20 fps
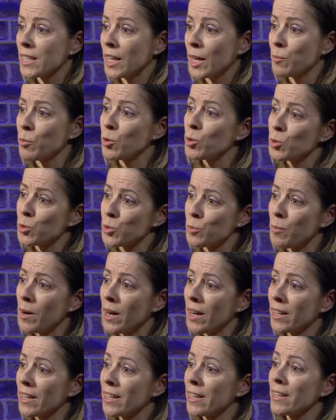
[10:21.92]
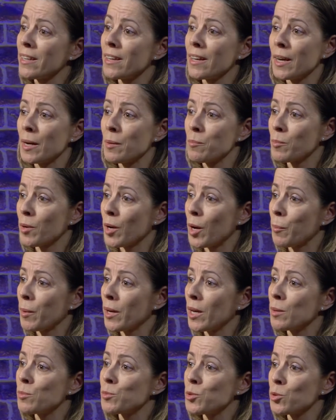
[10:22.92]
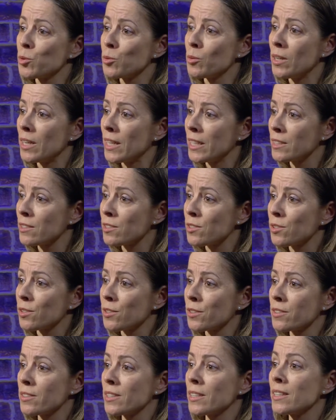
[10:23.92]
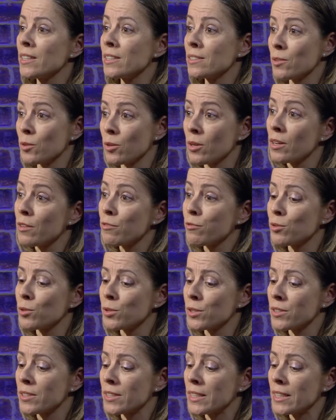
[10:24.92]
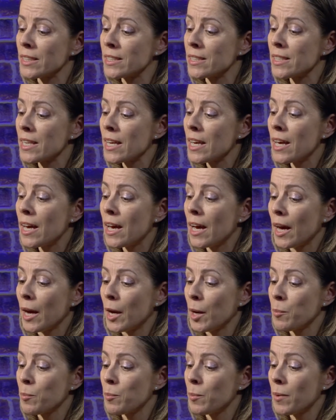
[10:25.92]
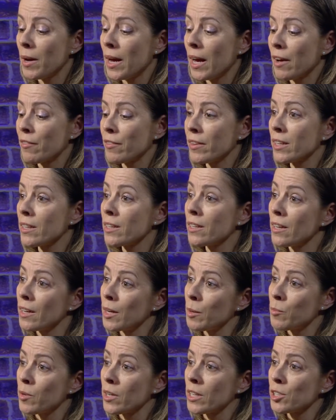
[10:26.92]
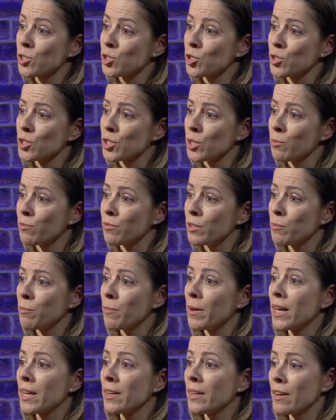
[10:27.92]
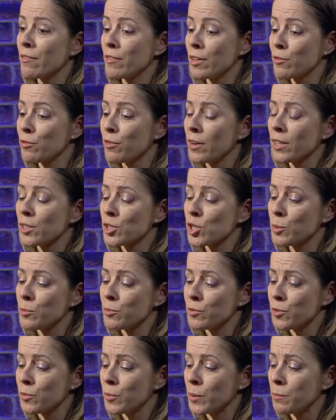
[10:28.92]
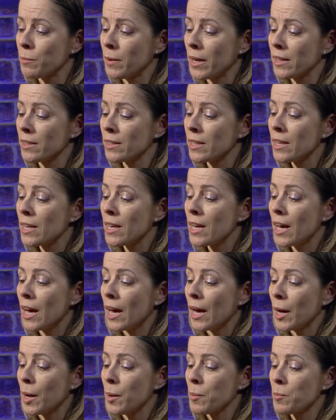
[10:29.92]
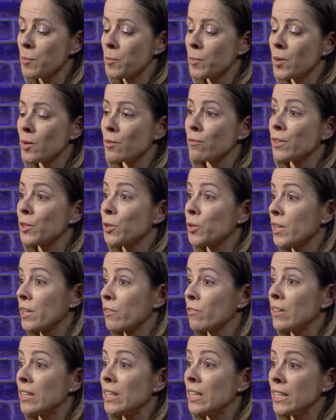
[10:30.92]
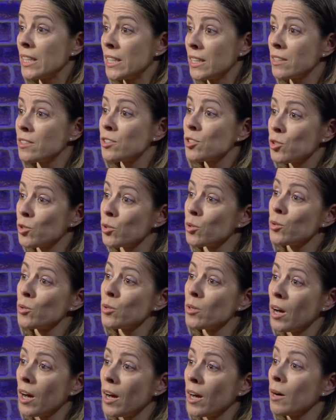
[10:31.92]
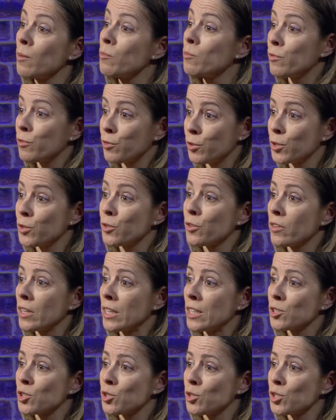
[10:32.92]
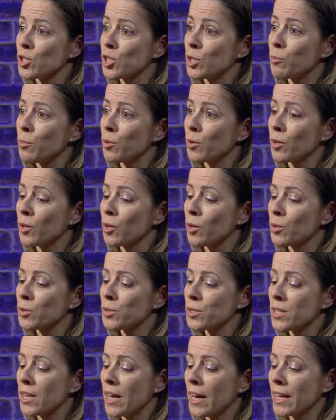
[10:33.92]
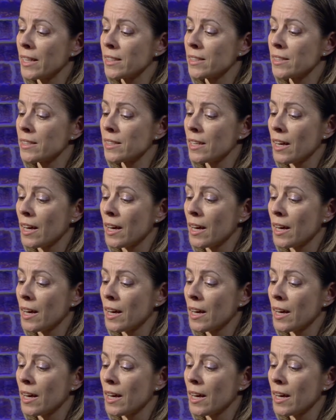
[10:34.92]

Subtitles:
time goes by, coming up to late 30s, early 40s, having relationship with men, having friendships with men, whether that will lead to further relationship or not. And